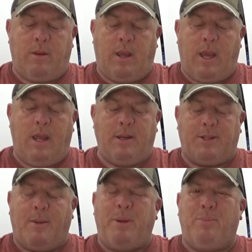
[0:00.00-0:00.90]
And
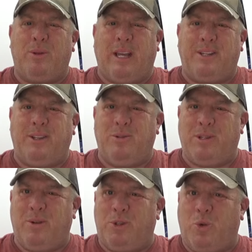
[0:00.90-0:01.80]
some people like to use
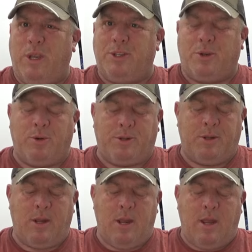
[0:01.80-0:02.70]
little
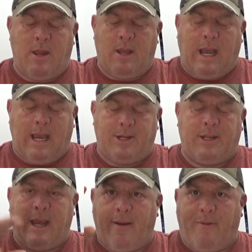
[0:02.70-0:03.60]
tweezers. I
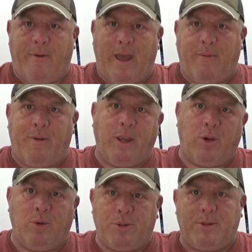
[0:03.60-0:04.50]
actually have fat
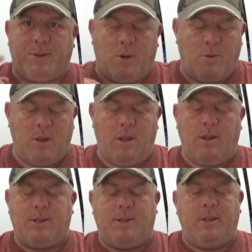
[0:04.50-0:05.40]
fingers, so
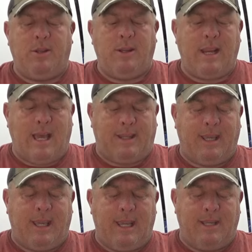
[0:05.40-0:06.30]
it's not the
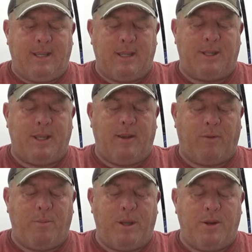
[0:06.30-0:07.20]
easiest thing
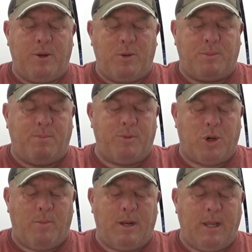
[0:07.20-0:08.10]
for me to do is
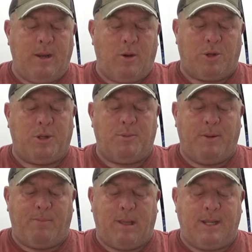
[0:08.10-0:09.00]
germinating, or excuse me,
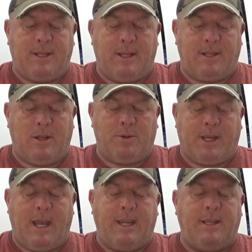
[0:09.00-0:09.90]
planting these little
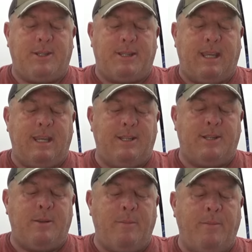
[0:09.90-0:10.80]
tiny
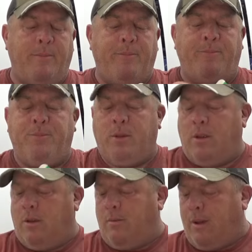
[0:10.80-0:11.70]
seeds.
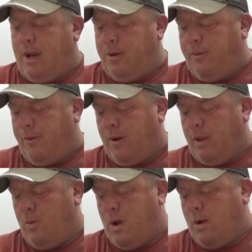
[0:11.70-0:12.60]
But I do
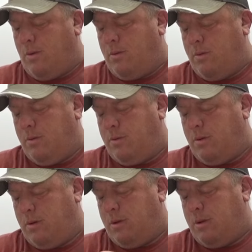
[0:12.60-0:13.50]
fairly well.
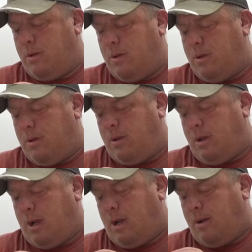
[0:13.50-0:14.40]

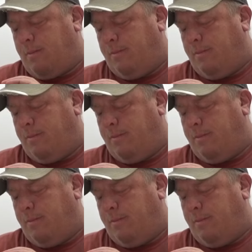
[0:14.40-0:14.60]
Let